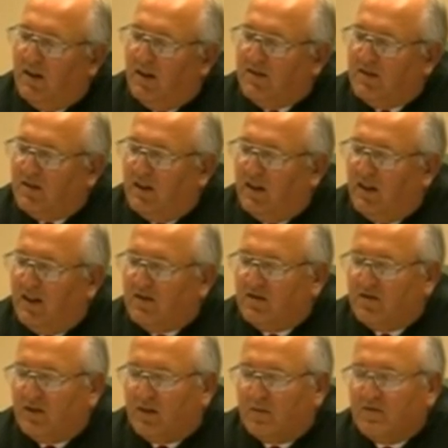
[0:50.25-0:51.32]
under the alleged
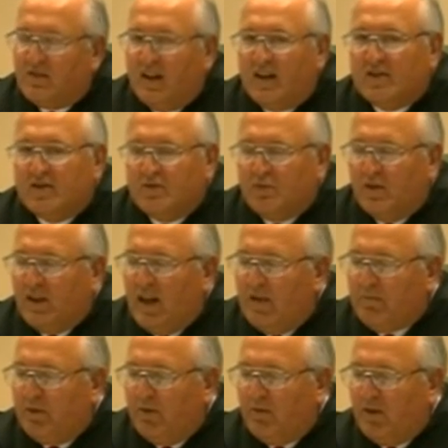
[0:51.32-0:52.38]
circumstances would
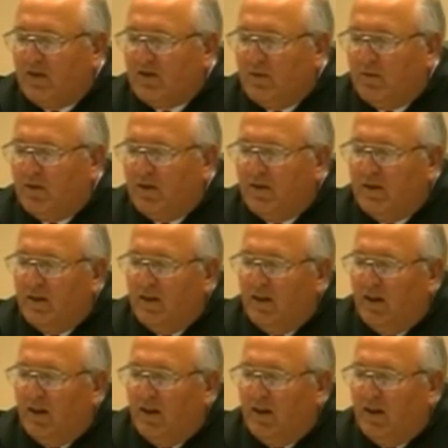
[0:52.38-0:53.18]
not be reasonable,